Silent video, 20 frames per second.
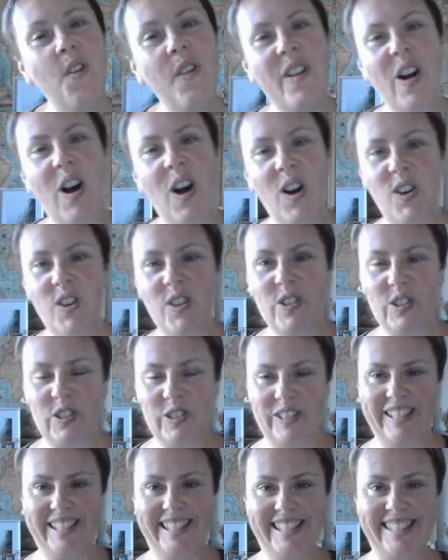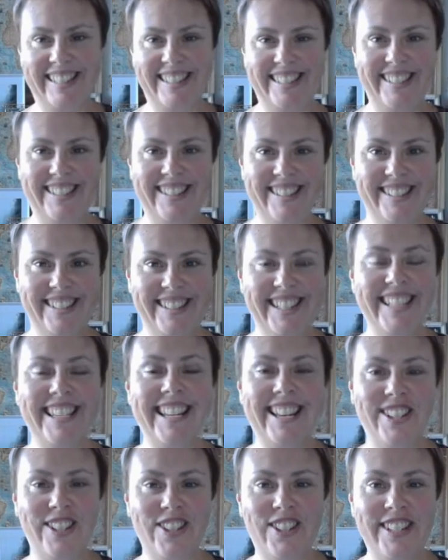we hold on to, to
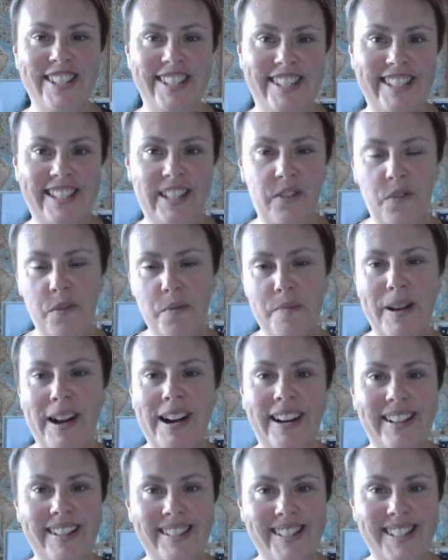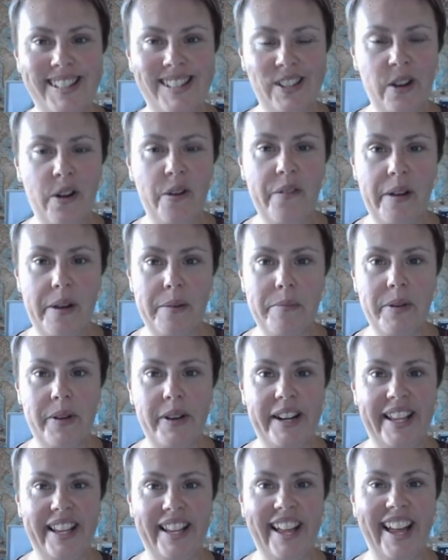tension in different parts of our
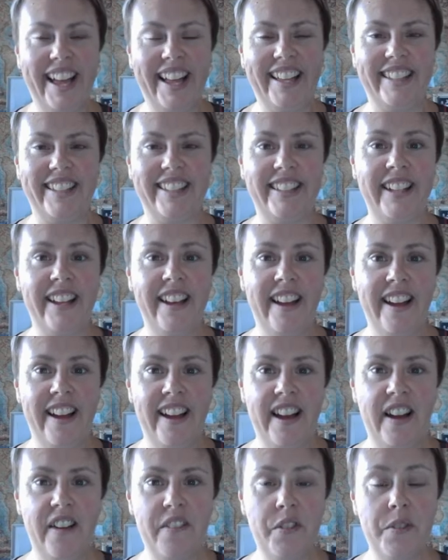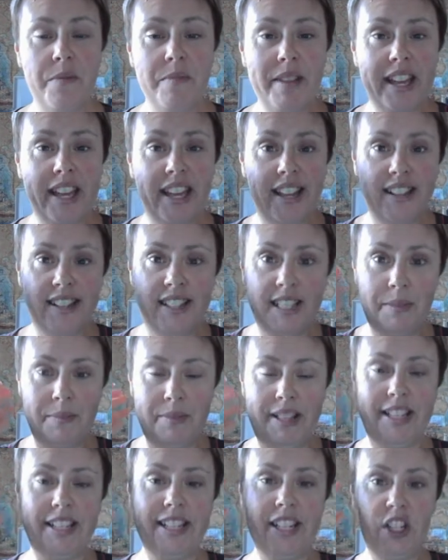body. And for me, some of
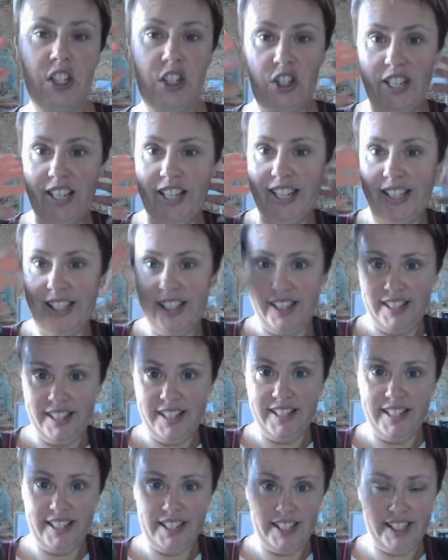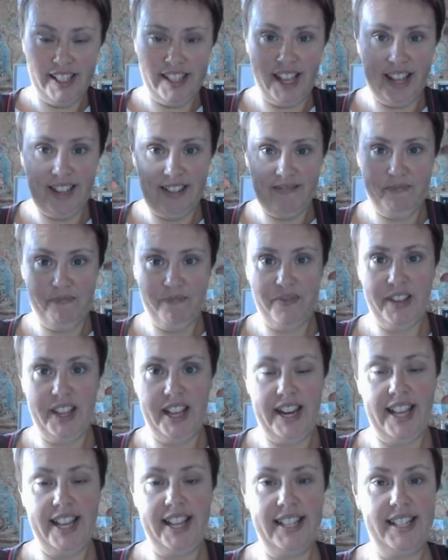that tension is sort of in that, that
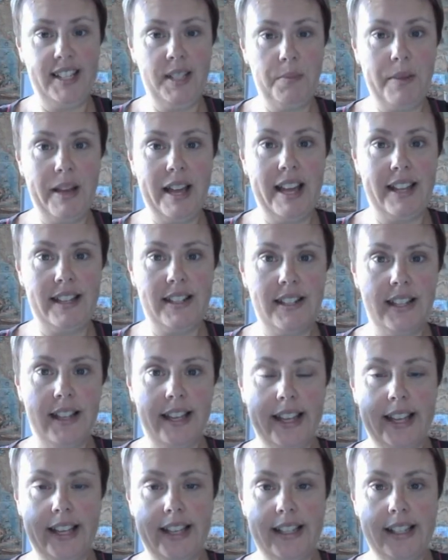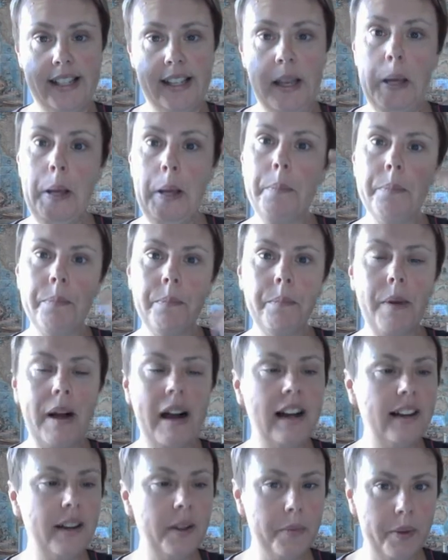headspace, I guess,
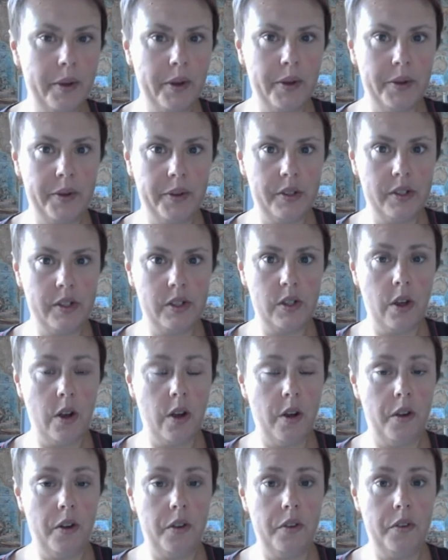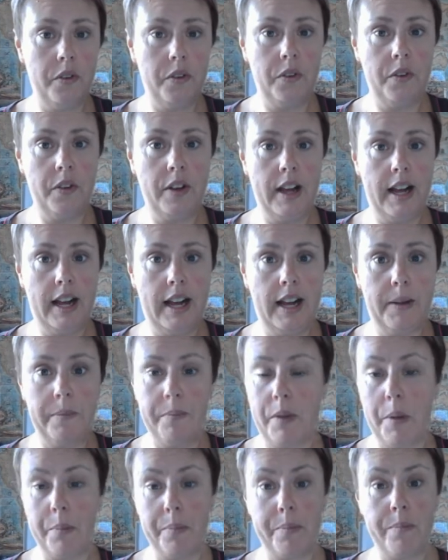partly because of um,
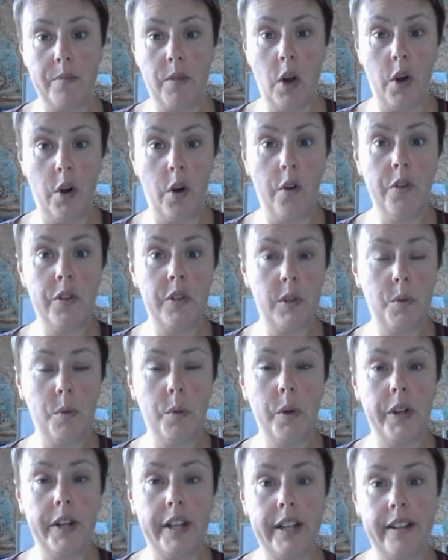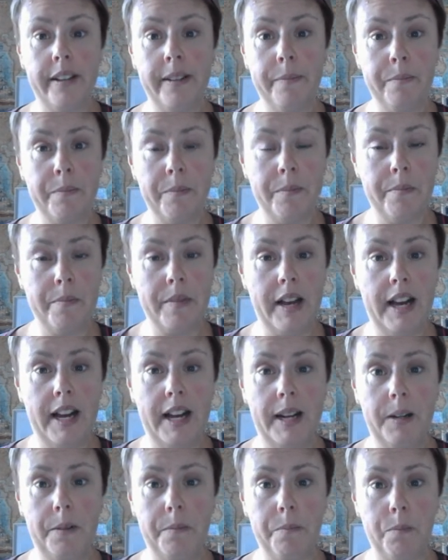I'm an office worker,
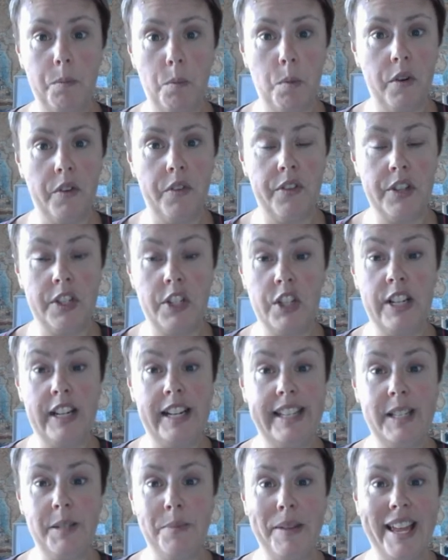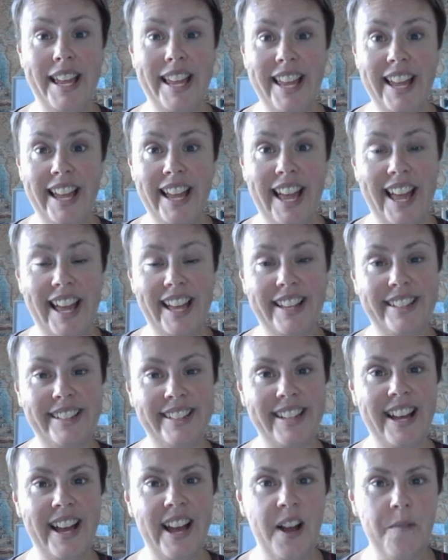um, professionally speaking, and
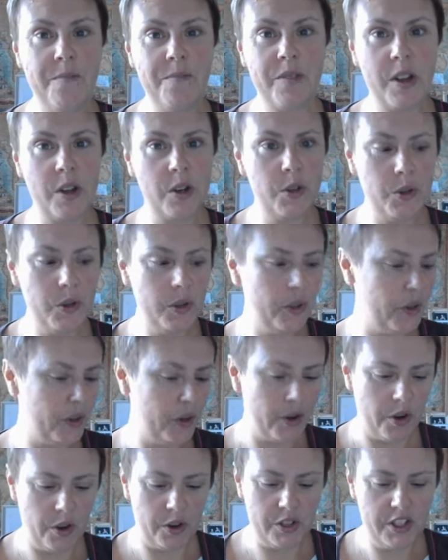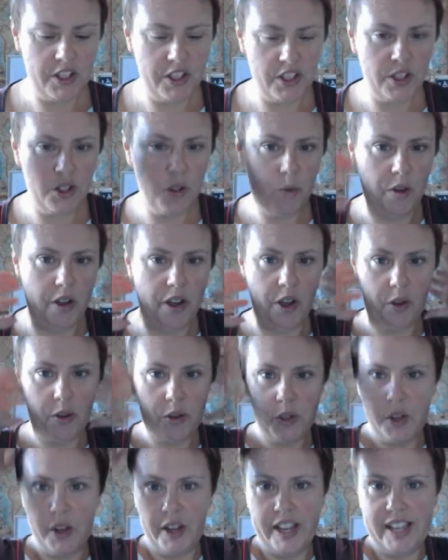I do a lot of cross stitch as well.
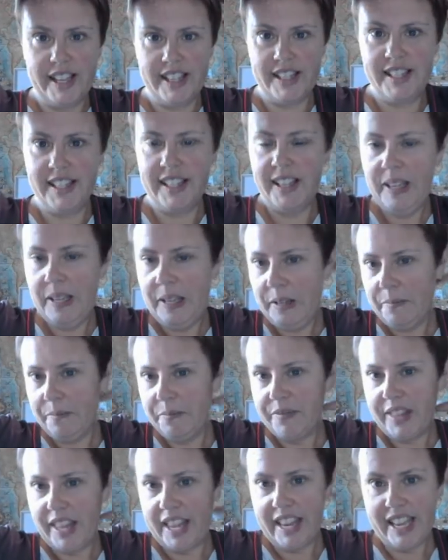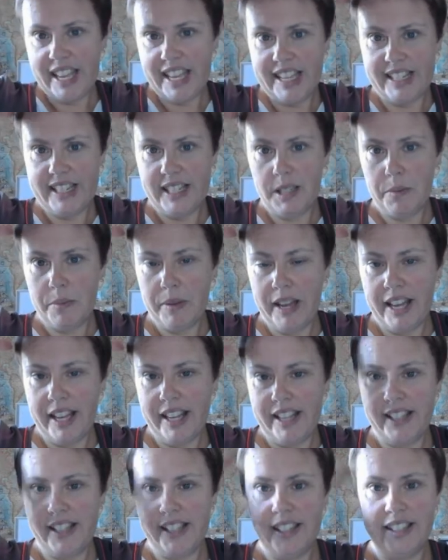So I guess that
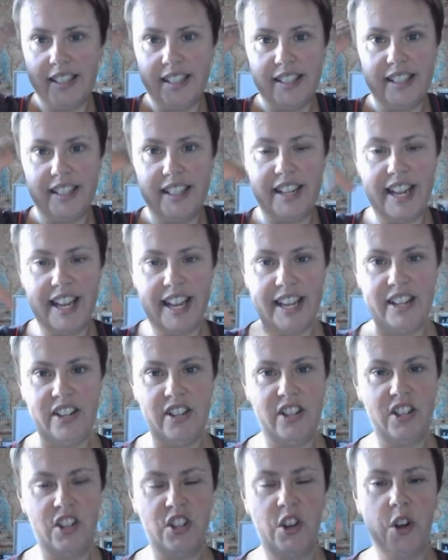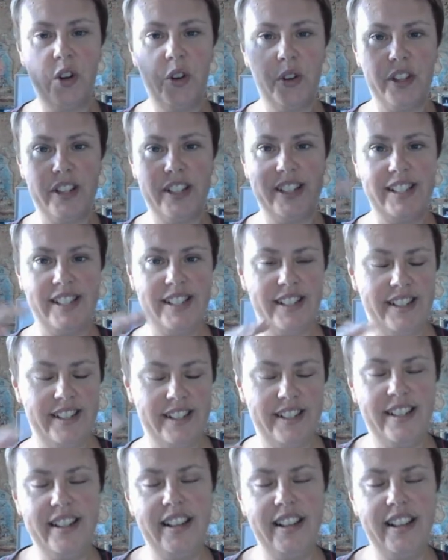headspace and, and the neck and the shoulders, it,